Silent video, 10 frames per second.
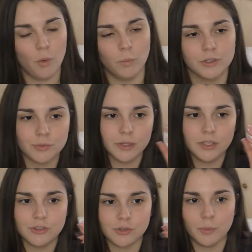Which
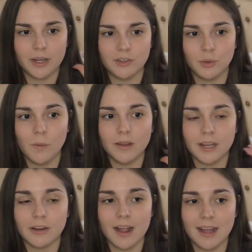really just went into one
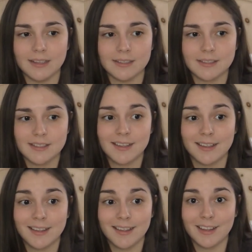ear as,
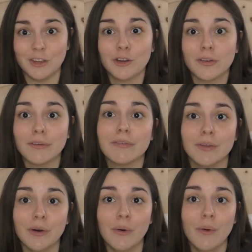you're going to
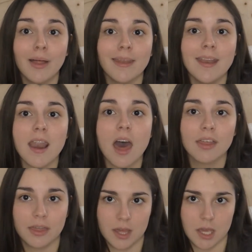feel
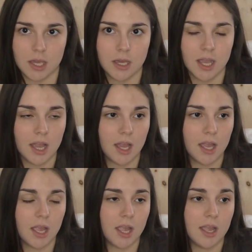nothing
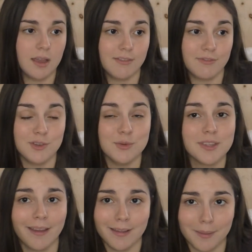if you
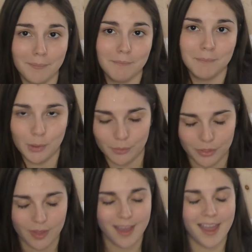take
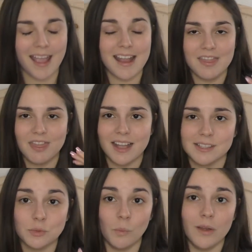both. And
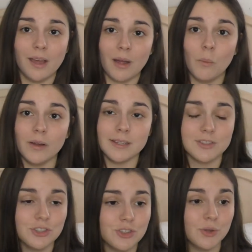that's what I
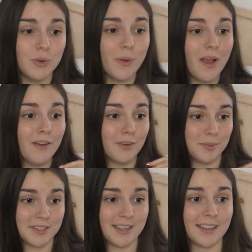wanted to do.
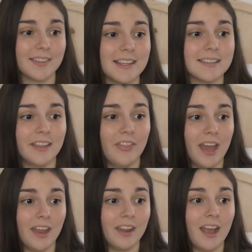From the second they said
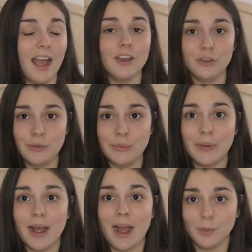that, I
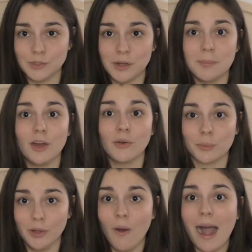knew I was going to be on a
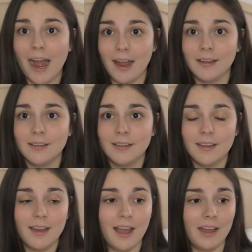real high.
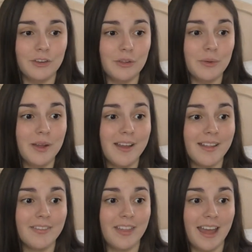I knew
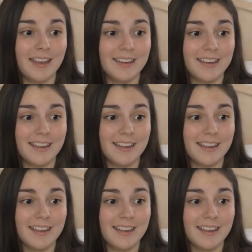that